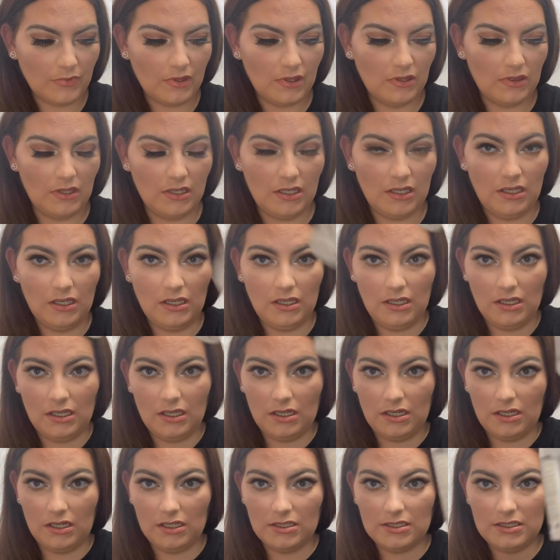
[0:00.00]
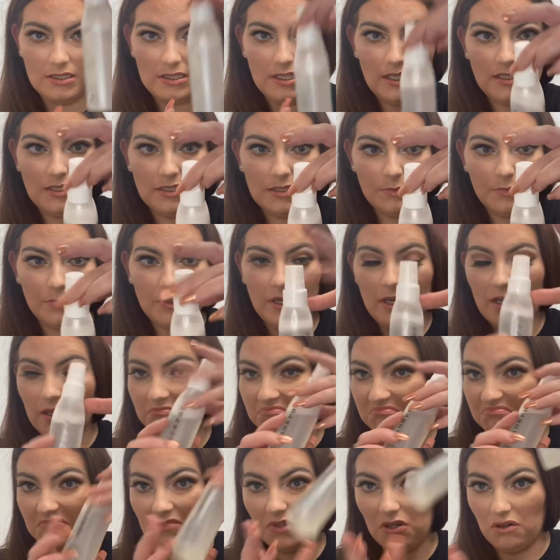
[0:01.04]
The setting spray,
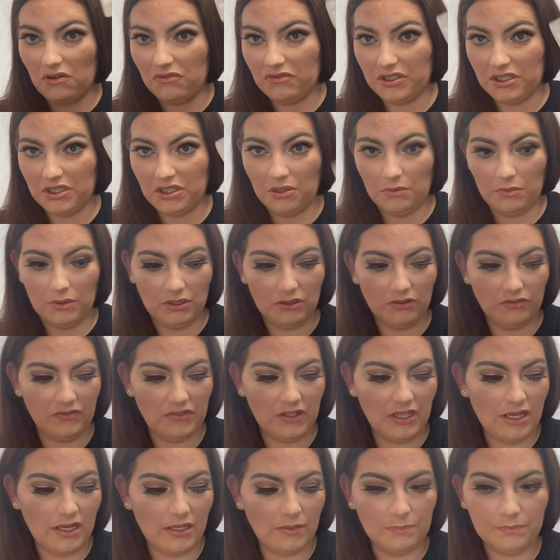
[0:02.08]
I already know I love that.